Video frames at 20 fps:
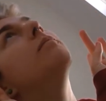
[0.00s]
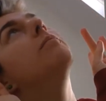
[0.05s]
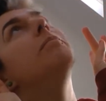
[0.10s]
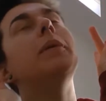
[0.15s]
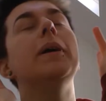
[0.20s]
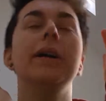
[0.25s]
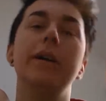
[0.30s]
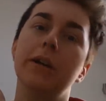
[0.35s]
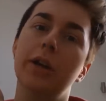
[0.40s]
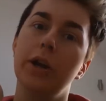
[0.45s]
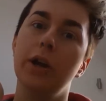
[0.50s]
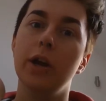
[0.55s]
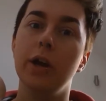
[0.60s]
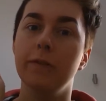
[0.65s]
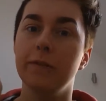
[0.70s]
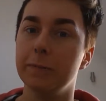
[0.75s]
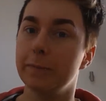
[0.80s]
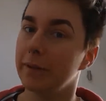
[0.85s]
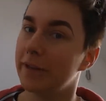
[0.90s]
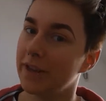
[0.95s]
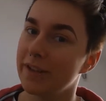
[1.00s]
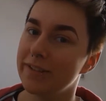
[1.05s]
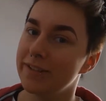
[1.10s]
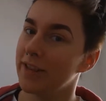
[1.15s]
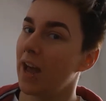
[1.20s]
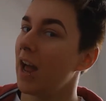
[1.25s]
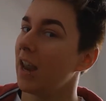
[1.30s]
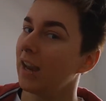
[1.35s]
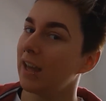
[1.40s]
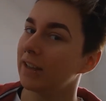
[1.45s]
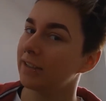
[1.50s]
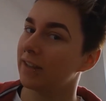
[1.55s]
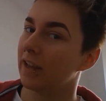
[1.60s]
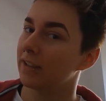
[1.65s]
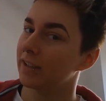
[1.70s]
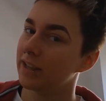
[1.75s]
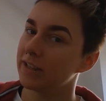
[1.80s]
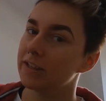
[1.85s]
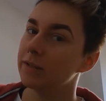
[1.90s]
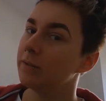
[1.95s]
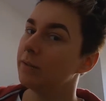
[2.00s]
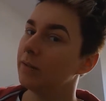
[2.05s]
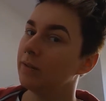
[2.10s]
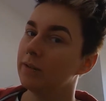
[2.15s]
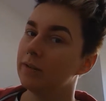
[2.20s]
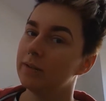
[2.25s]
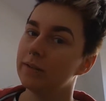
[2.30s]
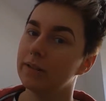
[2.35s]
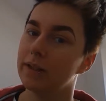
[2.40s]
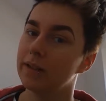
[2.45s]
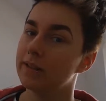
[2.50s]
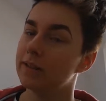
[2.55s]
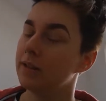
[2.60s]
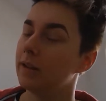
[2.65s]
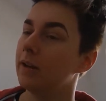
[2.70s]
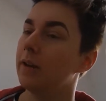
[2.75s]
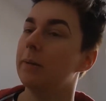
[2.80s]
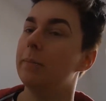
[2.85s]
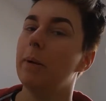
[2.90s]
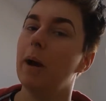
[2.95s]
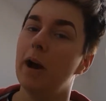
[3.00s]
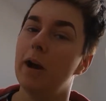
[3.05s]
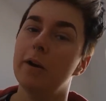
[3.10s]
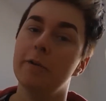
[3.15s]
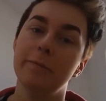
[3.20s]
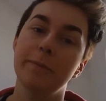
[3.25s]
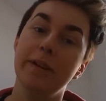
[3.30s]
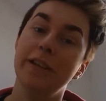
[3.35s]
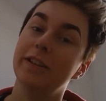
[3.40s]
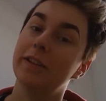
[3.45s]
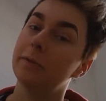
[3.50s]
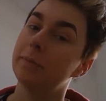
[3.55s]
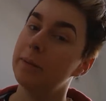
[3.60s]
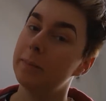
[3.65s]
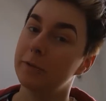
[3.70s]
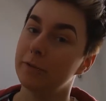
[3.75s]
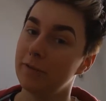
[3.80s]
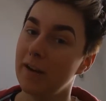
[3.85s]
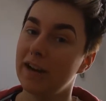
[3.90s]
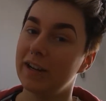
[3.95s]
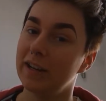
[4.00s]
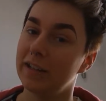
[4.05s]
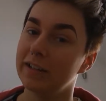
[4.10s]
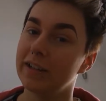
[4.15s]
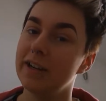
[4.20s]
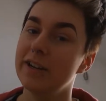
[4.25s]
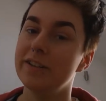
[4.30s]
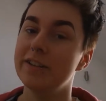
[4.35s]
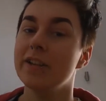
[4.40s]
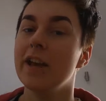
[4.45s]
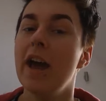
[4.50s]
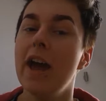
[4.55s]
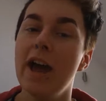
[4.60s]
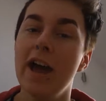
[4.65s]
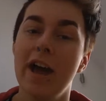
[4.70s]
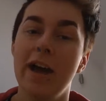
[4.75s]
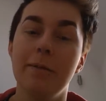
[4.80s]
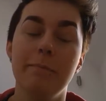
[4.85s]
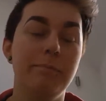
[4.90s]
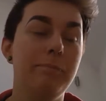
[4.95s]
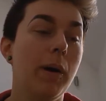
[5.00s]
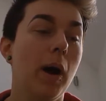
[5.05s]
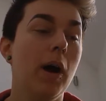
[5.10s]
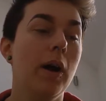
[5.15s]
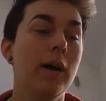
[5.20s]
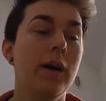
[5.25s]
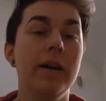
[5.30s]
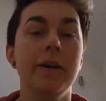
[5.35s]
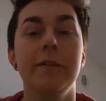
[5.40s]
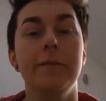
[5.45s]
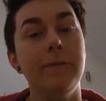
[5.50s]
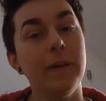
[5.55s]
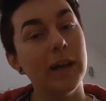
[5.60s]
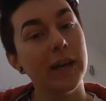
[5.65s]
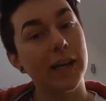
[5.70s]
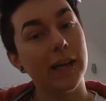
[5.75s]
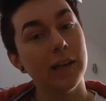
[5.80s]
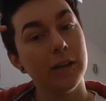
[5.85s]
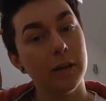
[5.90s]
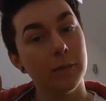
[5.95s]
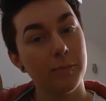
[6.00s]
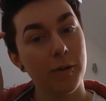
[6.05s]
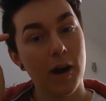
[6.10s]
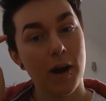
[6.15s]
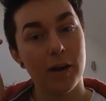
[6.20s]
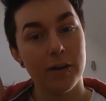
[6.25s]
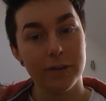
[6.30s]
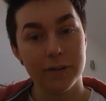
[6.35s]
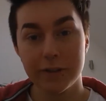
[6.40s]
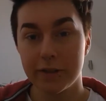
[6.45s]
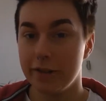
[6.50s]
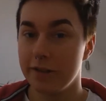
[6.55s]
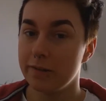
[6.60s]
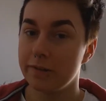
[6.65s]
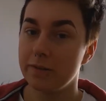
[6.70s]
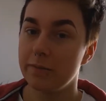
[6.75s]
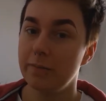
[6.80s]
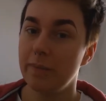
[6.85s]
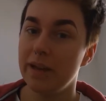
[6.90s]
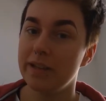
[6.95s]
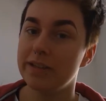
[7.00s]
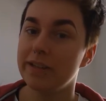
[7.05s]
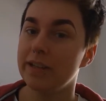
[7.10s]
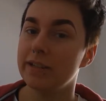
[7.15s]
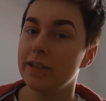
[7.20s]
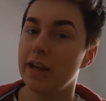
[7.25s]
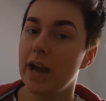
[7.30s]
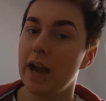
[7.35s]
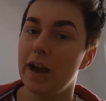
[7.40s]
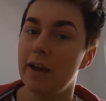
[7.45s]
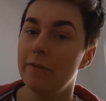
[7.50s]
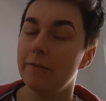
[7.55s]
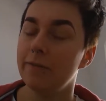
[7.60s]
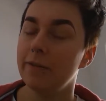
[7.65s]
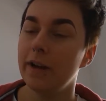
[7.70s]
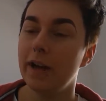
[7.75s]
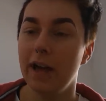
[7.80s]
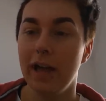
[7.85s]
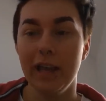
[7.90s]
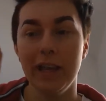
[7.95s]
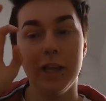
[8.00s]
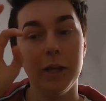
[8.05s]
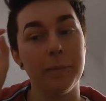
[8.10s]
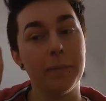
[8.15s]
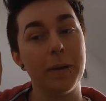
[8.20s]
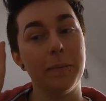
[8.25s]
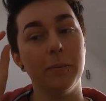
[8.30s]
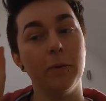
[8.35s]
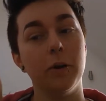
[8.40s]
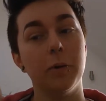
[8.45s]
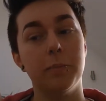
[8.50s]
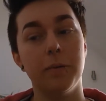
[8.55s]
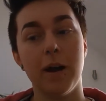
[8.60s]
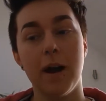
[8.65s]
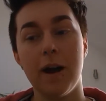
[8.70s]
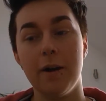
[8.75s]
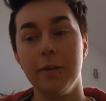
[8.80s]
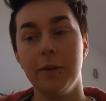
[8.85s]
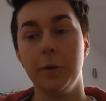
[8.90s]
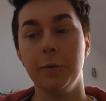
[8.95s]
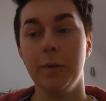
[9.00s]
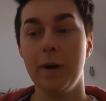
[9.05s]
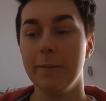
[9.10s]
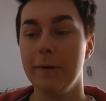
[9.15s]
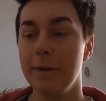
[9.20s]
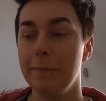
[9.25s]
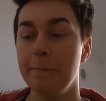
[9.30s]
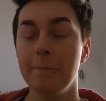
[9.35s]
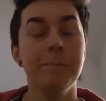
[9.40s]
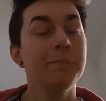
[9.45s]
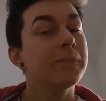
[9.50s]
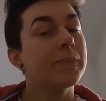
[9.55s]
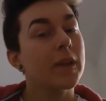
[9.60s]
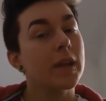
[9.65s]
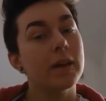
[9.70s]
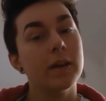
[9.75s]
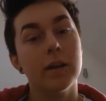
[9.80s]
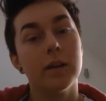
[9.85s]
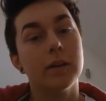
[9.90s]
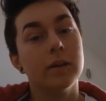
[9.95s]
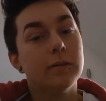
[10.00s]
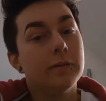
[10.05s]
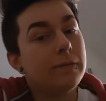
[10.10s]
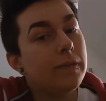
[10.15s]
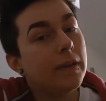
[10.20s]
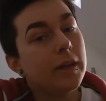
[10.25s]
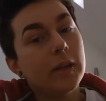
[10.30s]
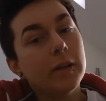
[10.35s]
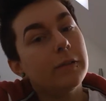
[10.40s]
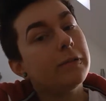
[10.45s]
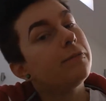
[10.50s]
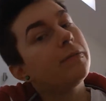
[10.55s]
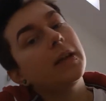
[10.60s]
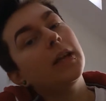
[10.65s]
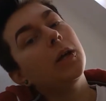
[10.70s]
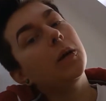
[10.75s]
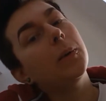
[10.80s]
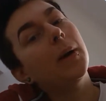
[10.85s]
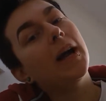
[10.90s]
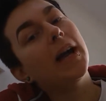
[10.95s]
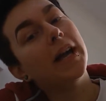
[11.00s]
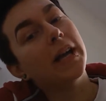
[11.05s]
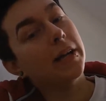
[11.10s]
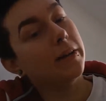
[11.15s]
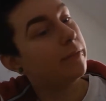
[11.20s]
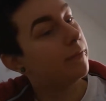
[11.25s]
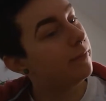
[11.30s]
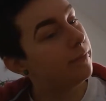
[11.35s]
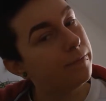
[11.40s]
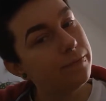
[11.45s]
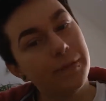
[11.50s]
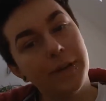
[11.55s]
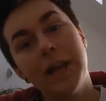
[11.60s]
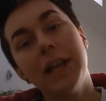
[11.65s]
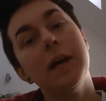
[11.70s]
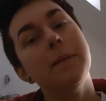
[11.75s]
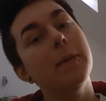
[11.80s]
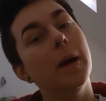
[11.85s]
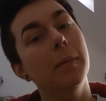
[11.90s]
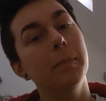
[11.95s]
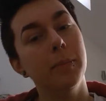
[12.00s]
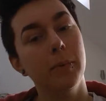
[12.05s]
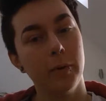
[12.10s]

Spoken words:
big curves because I like that. That's a part of me that people recognise. But filling in your brows, because men tend to have a little bit more brow than women, fill away, fill them up,